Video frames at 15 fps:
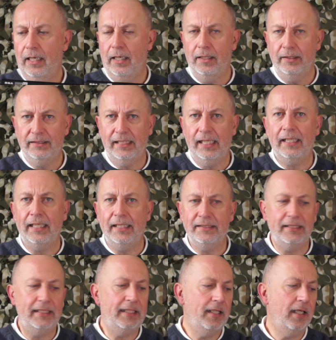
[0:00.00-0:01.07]
R10
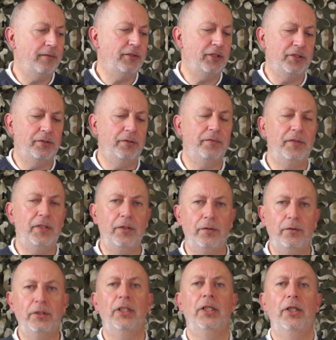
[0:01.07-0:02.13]
SE that I've just
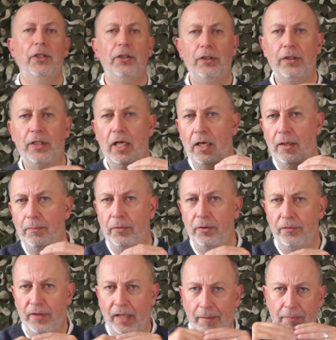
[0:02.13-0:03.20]
reviewed, you can't
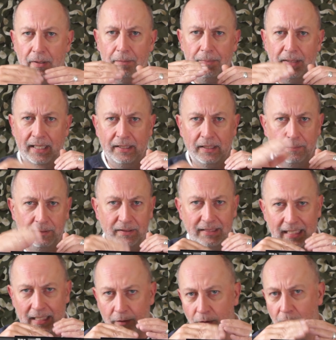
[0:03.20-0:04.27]
move that butt pad up and
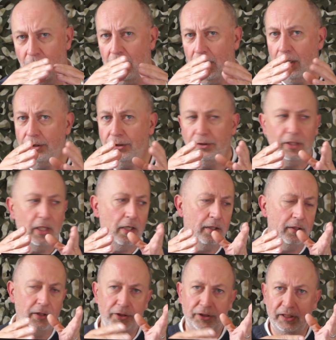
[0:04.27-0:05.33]
down, and you
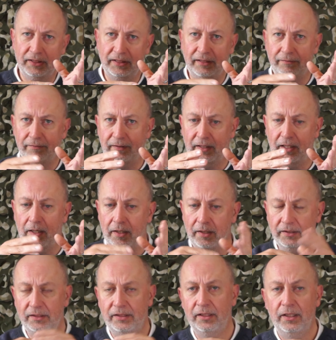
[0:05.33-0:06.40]
can't adjust it for
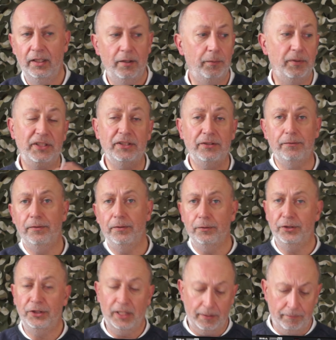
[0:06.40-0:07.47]
cast, which is a real
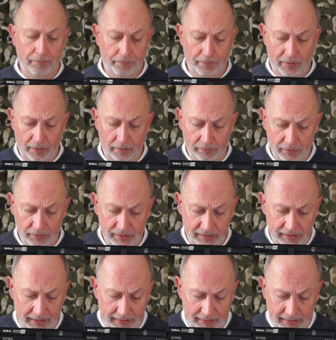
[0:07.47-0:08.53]
shame. I've got to
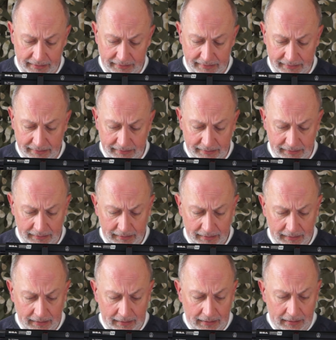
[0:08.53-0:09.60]
say, it is.
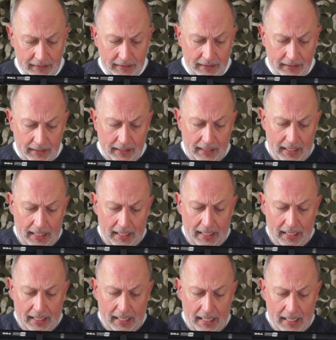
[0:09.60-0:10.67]

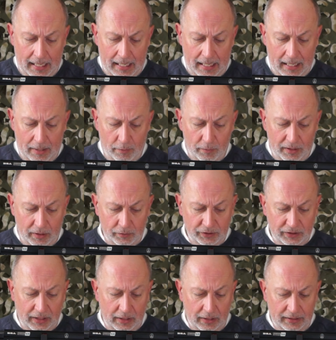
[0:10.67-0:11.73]
What
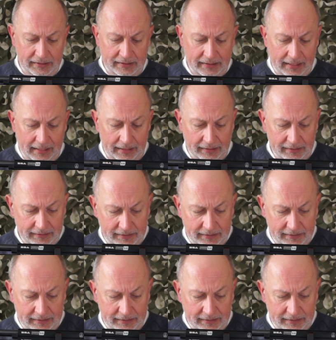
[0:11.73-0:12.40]
else can I say?